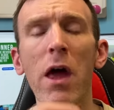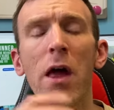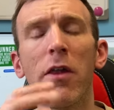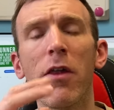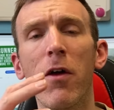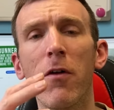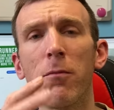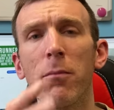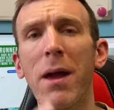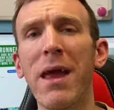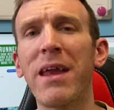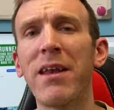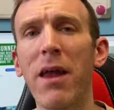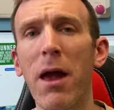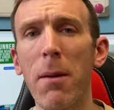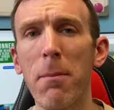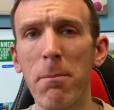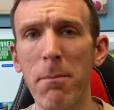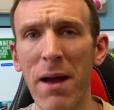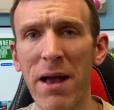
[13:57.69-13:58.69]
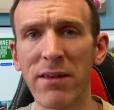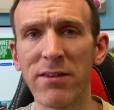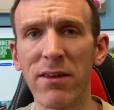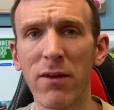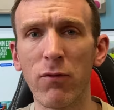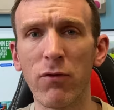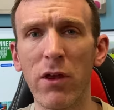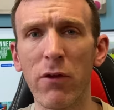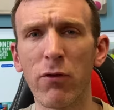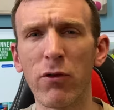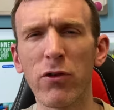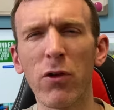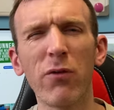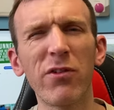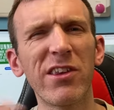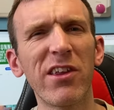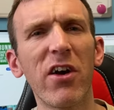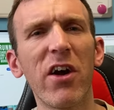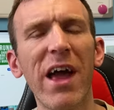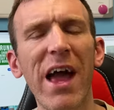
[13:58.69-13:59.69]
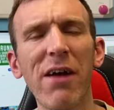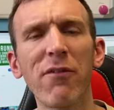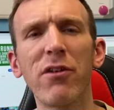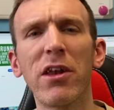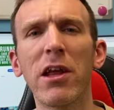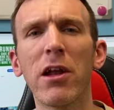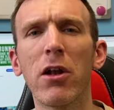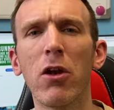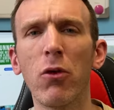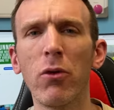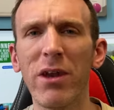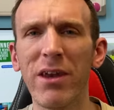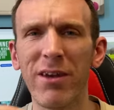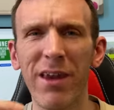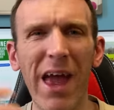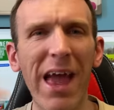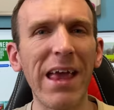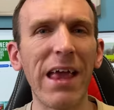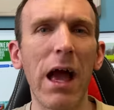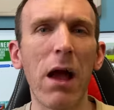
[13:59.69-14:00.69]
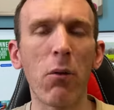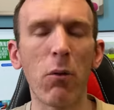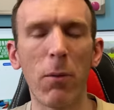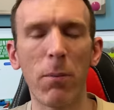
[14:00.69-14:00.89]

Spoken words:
that have made a massive difference. Obviously, I haven't included 8 hour